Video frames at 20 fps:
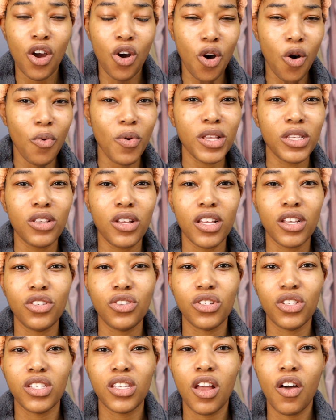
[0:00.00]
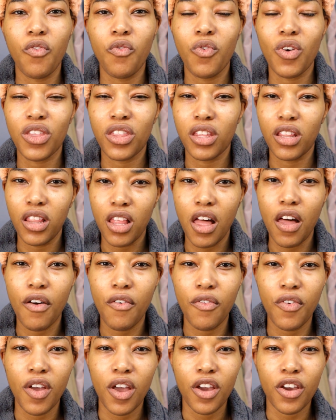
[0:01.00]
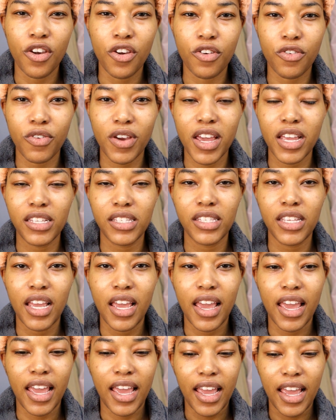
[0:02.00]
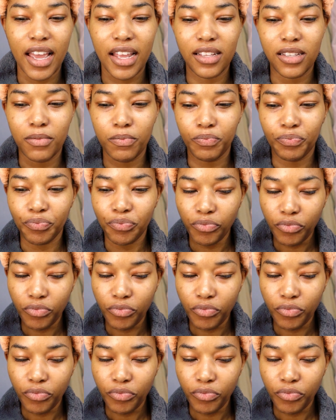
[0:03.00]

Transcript: Always look at yourself with love, grace, and